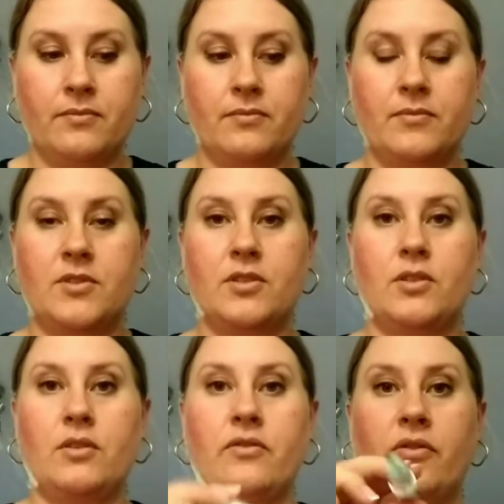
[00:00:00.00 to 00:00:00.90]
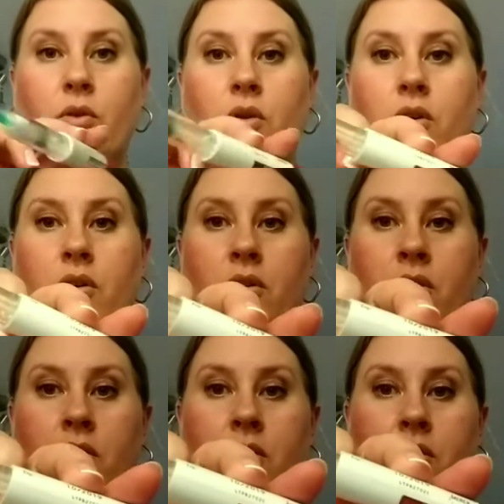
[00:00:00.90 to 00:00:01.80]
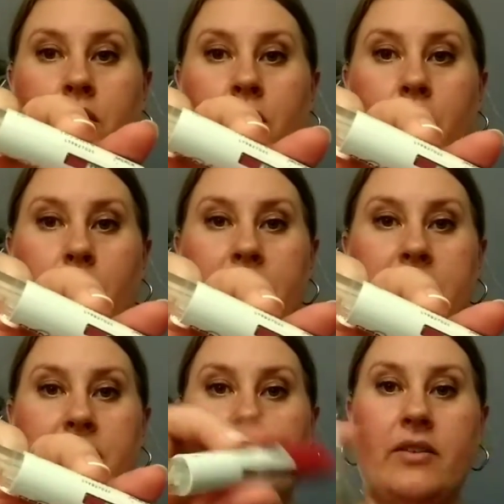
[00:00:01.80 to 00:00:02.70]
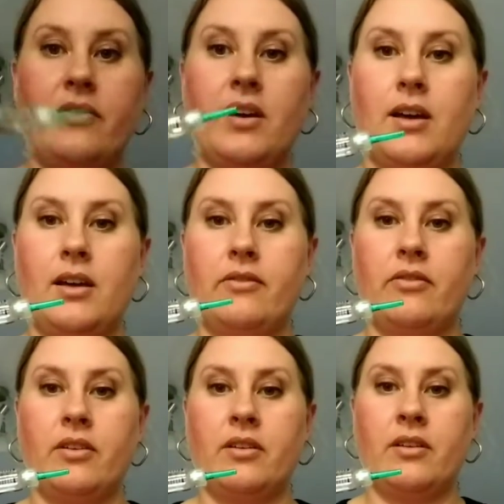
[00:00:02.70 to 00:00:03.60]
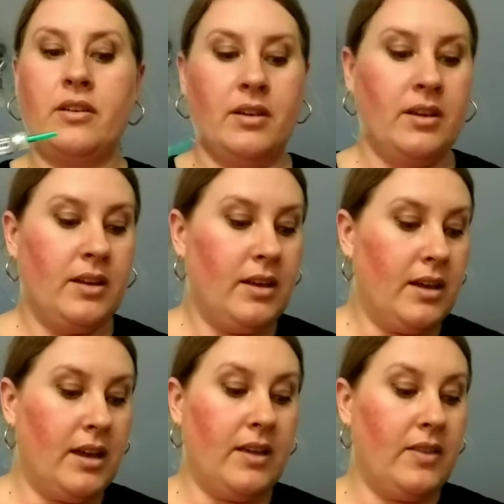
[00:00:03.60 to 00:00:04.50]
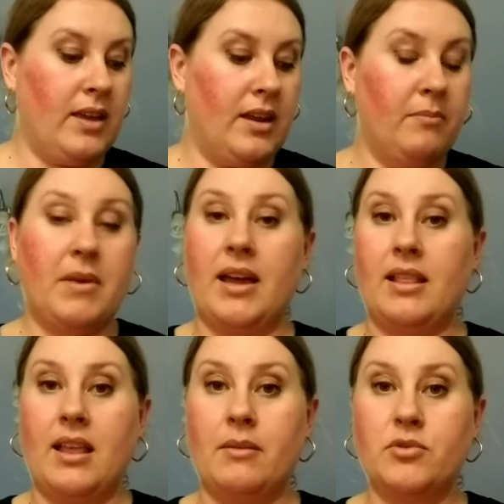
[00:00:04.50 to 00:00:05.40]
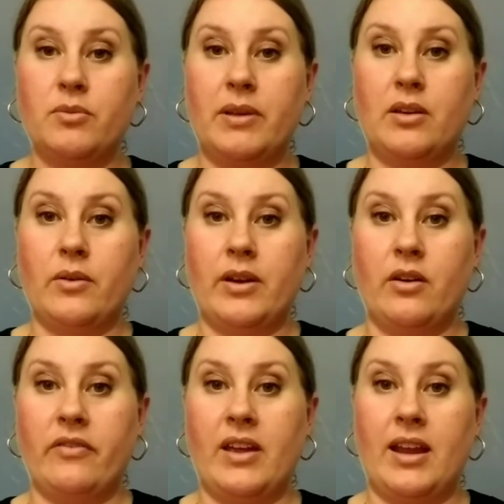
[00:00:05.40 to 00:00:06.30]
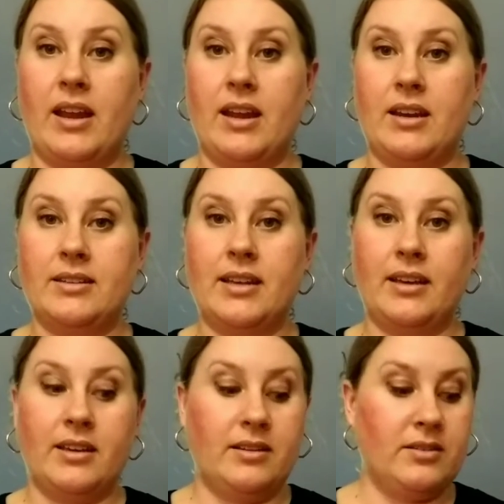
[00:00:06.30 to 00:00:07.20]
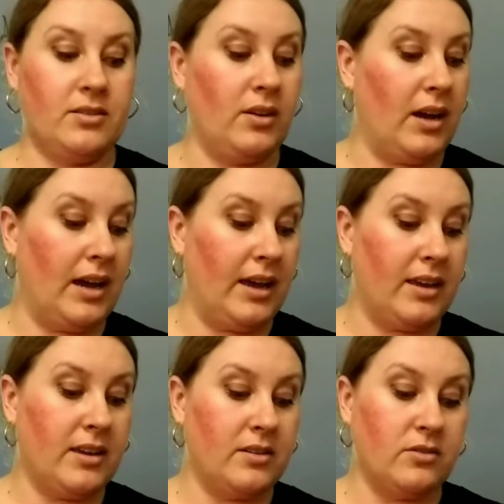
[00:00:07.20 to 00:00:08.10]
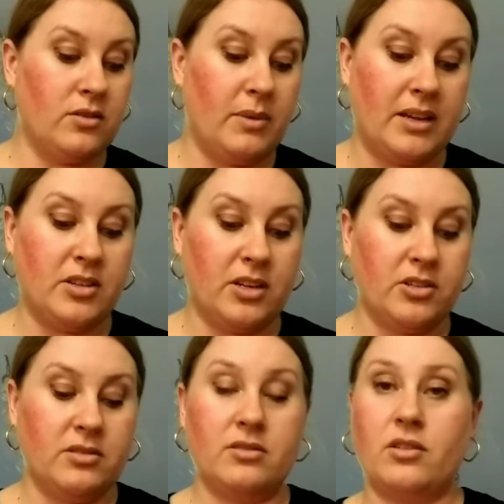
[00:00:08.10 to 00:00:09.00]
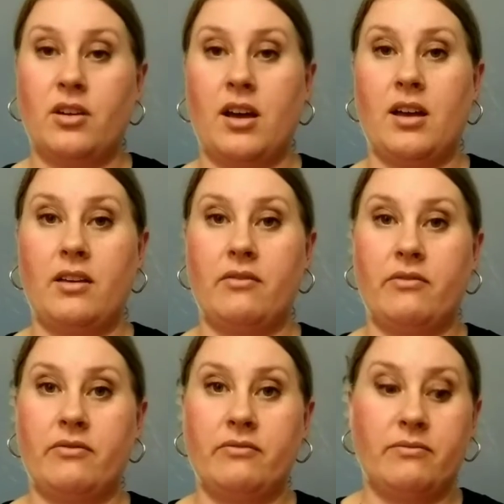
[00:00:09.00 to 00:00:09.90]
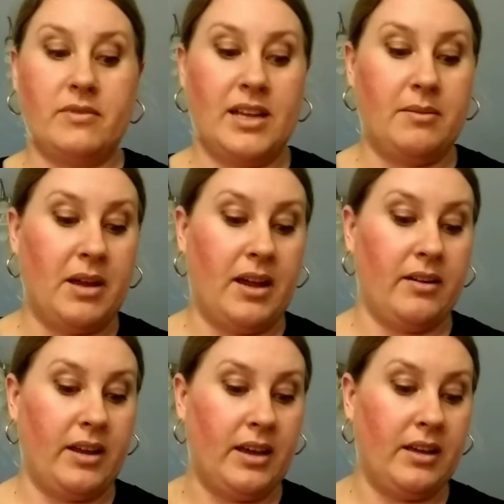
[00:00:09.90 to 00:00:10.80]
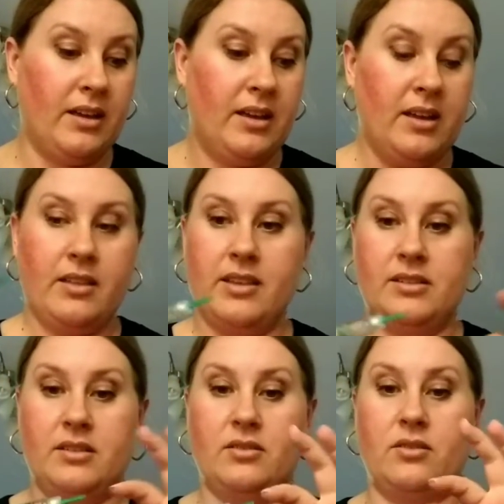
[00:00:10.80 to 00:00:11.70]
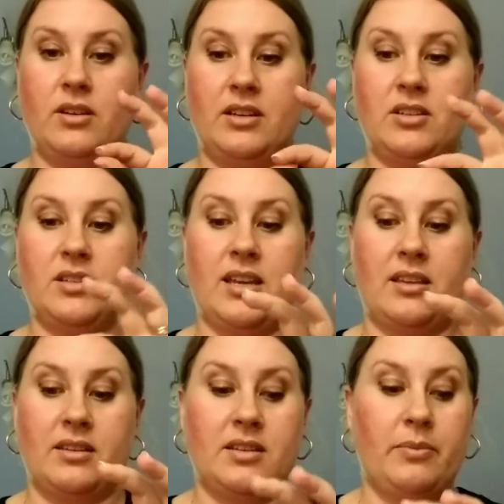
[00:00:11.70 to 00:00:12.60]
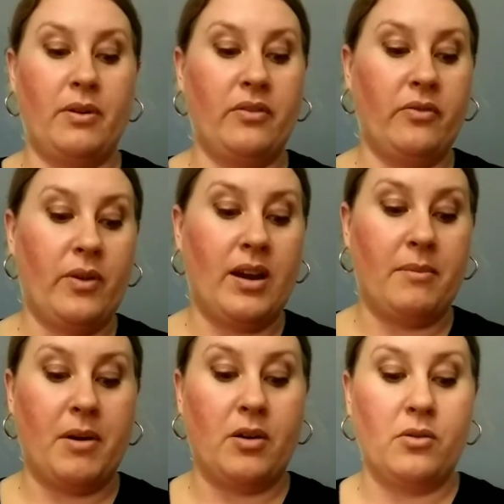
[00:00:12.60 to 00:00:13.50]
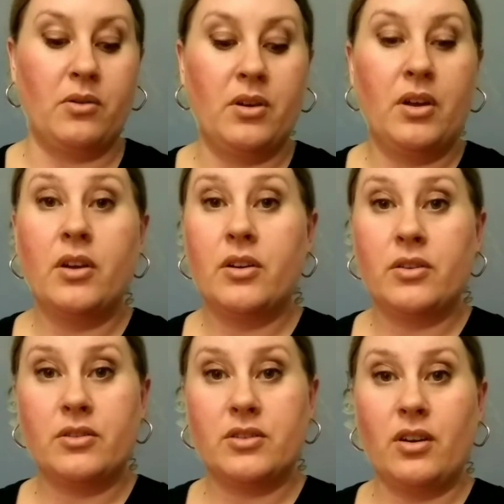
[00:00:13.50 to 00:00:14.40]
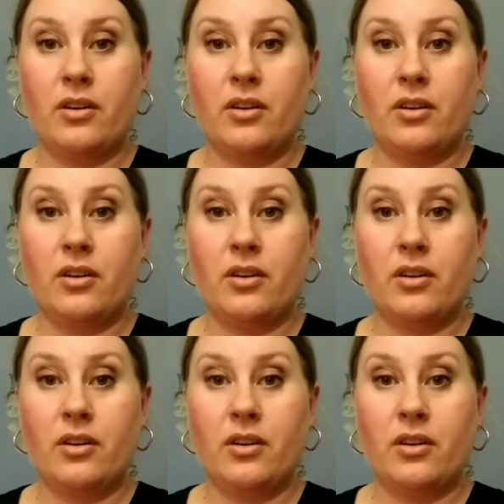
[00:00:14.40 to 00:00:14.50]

It's good for 175. And then my alarm should be going off any second so I can do my injection. So I've cleaned my area. This is good. I just take the tip off when I'm all good to go.